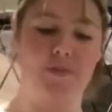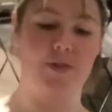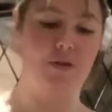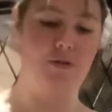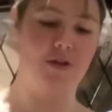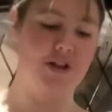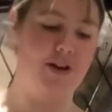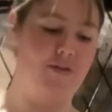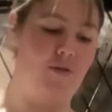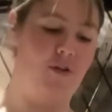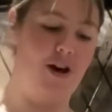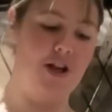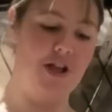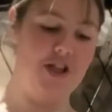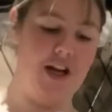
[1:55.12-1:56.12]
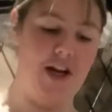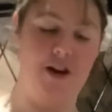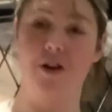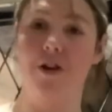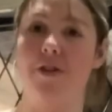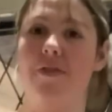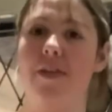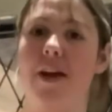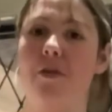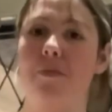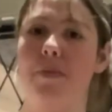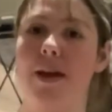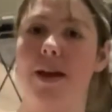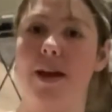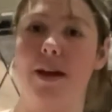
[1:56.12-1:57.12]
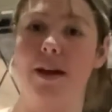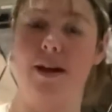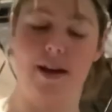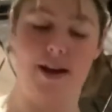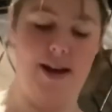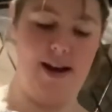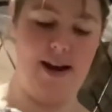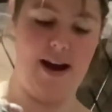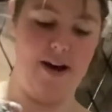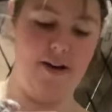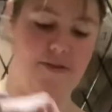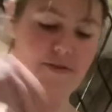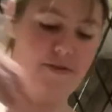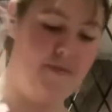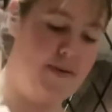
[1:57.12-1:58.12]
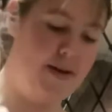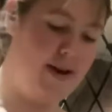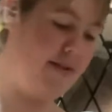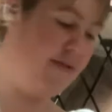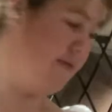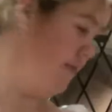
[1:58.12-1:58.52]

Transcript: which I've washed. I don't know if that'll be enough, but if